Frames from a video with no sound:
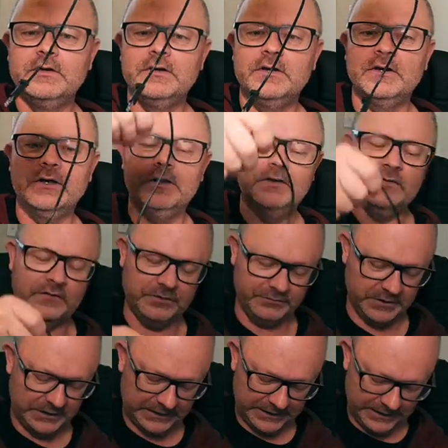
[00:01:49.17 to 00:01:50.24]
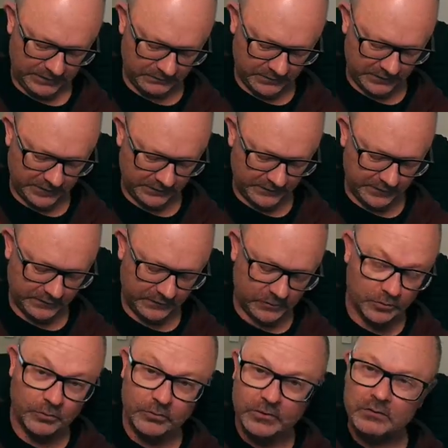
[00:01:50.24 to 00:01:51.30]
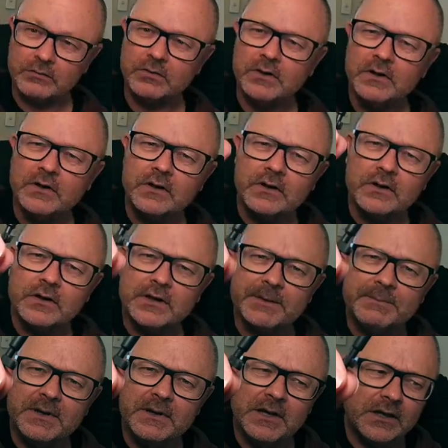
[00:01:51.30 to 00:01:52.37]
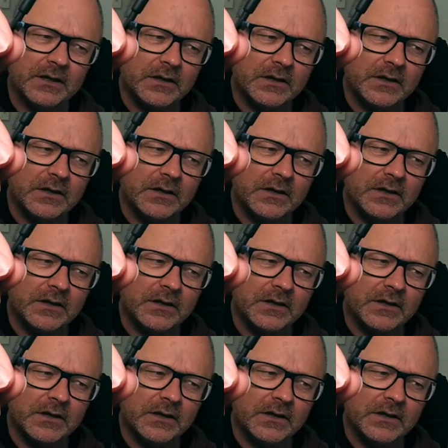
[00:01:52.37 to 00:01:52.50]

auxiliary lead, which has these cool little clippy